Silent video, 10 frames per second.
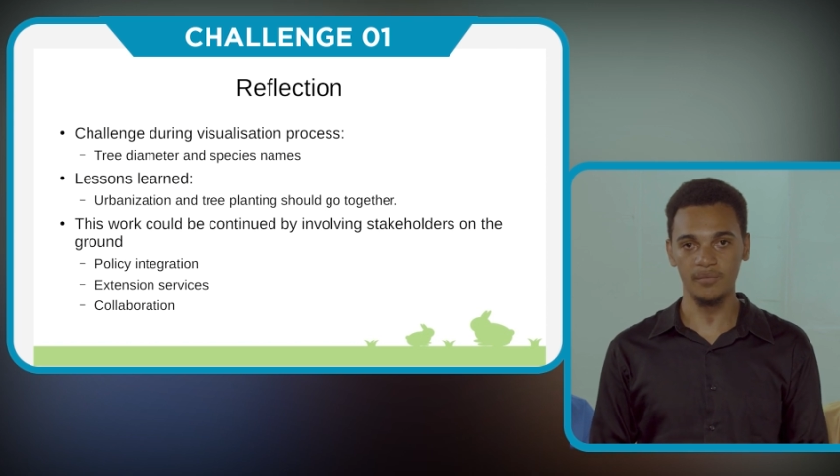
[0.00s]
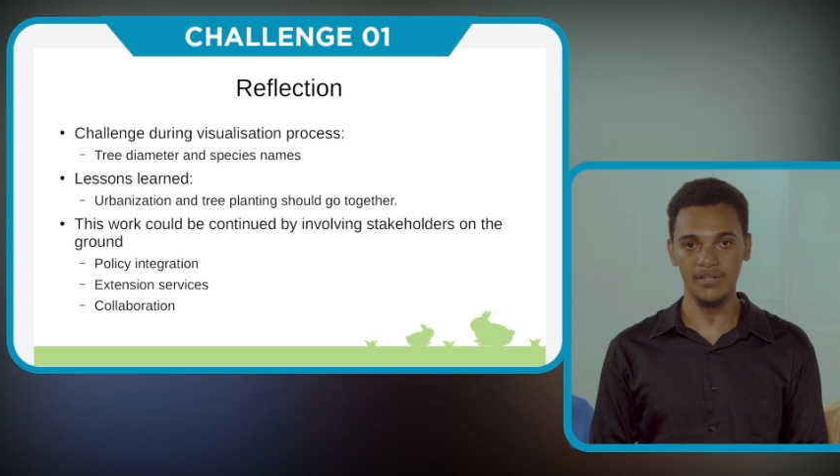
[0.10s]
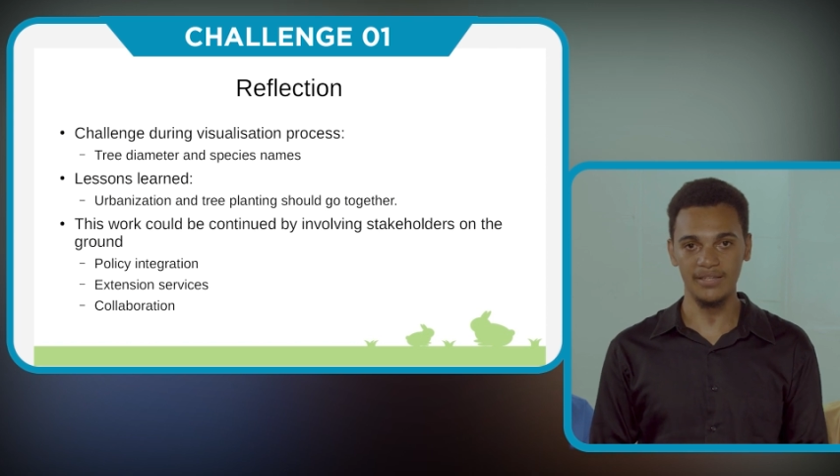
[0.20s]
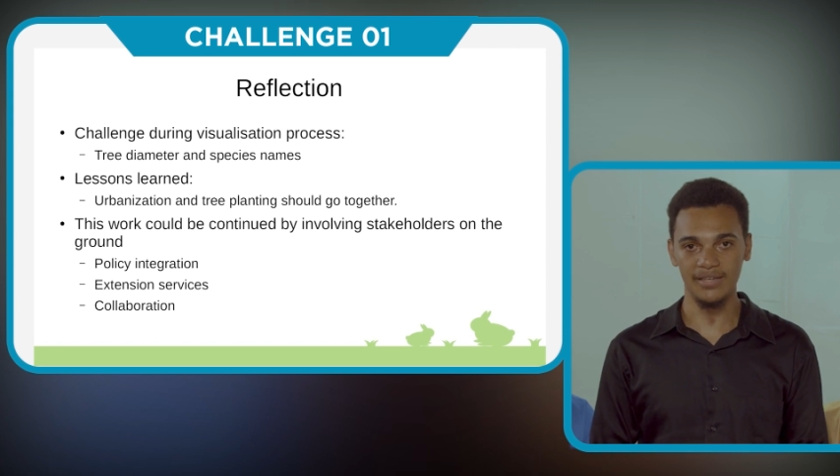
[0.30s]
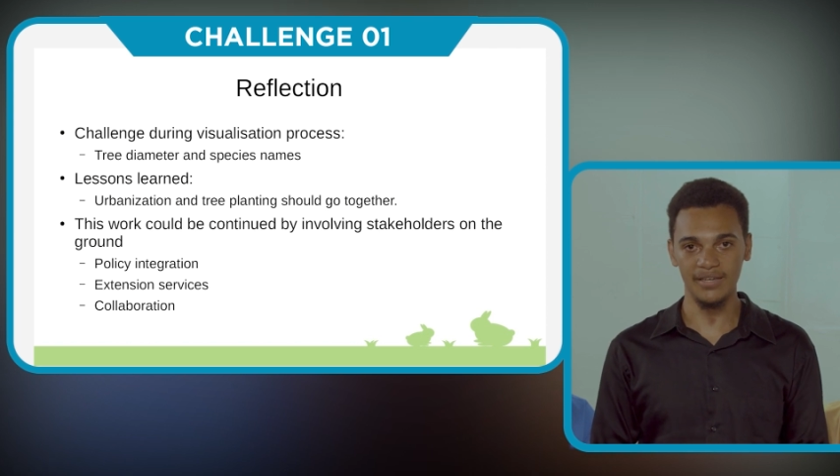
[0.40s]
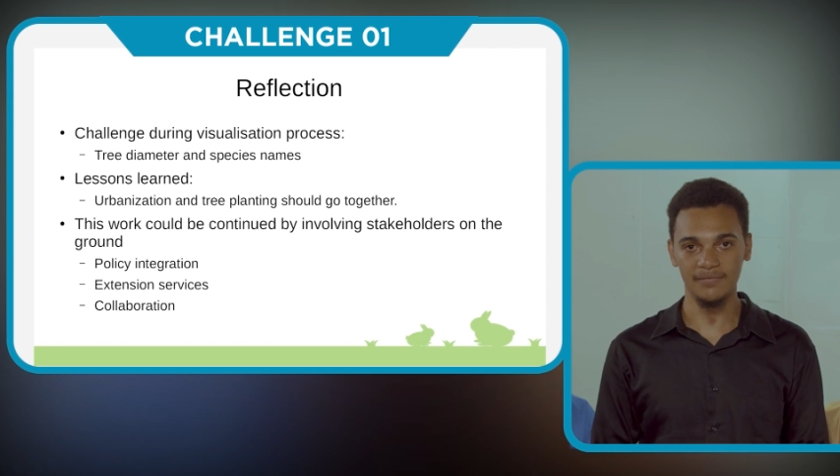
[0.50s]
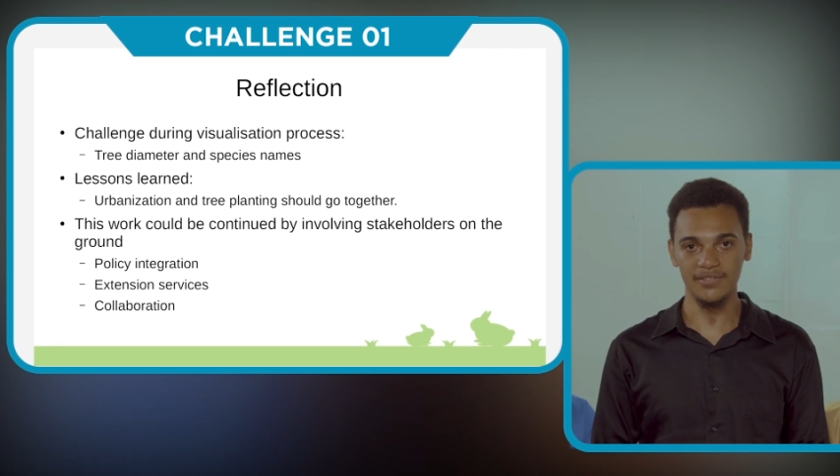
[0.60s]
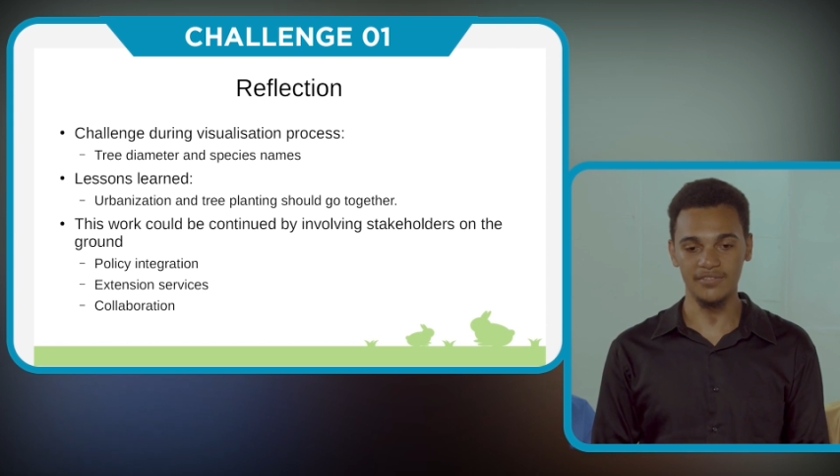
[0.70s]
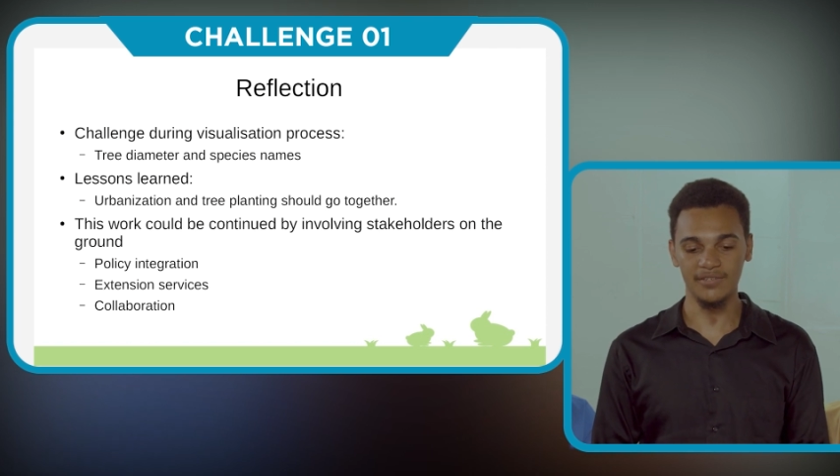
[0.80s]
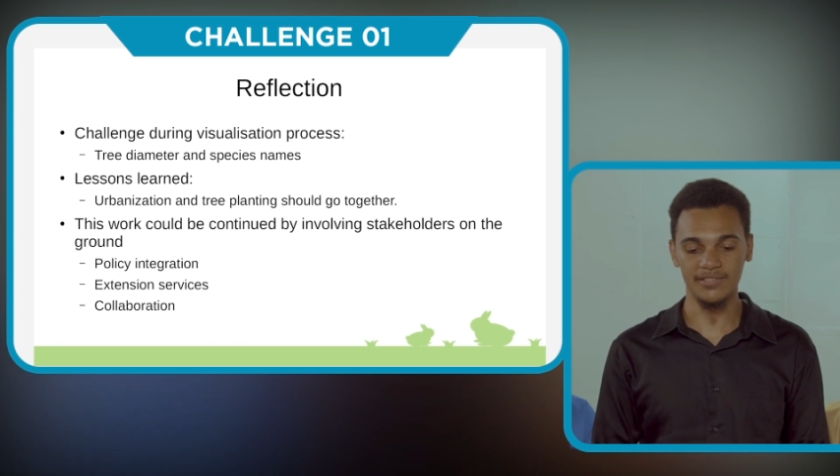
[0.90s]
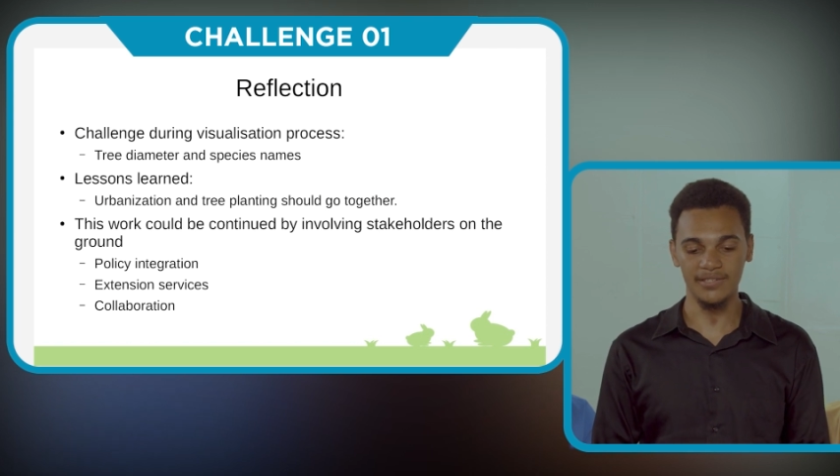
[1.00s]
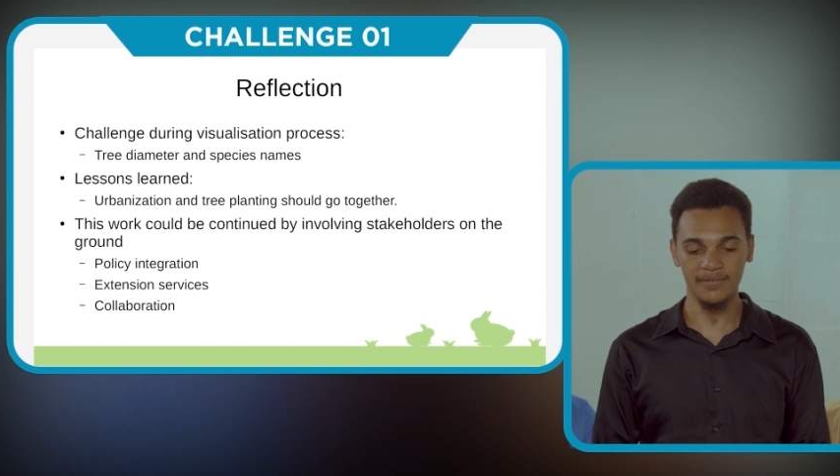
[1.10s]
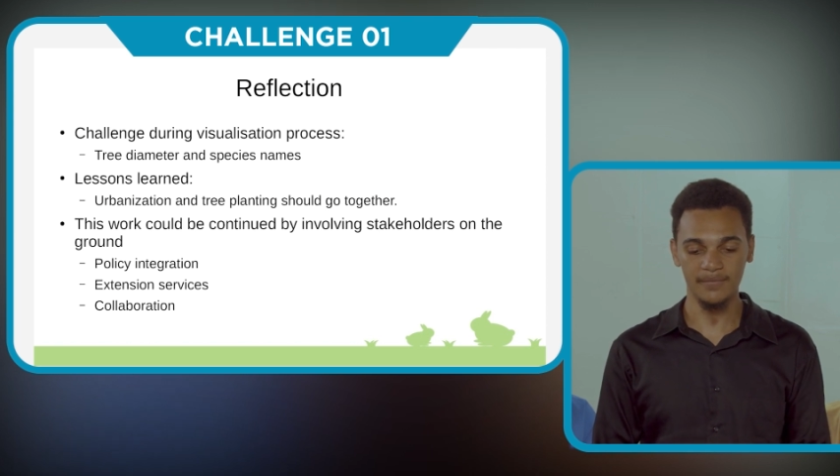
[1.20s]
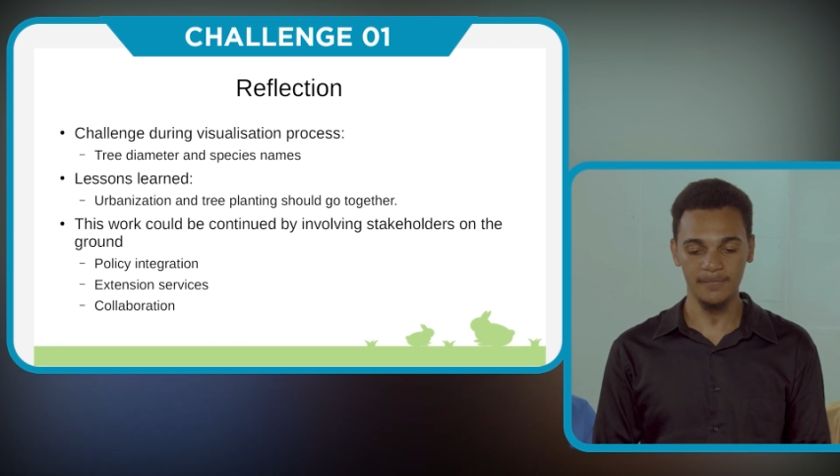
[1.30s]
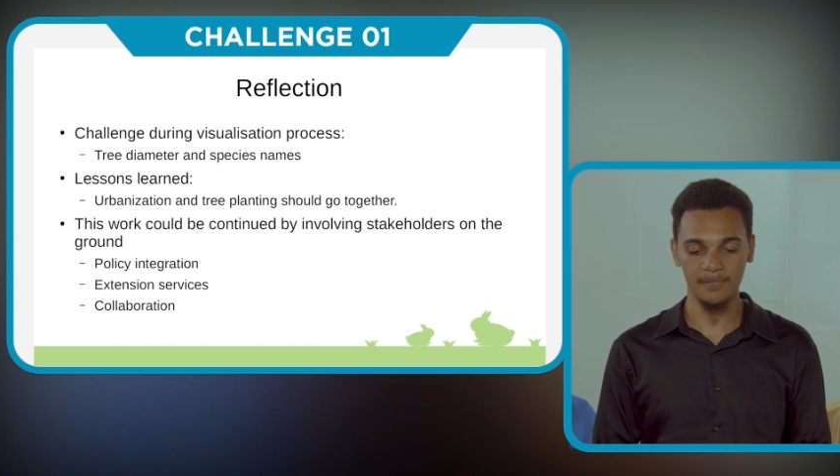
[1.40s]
building infrastructure.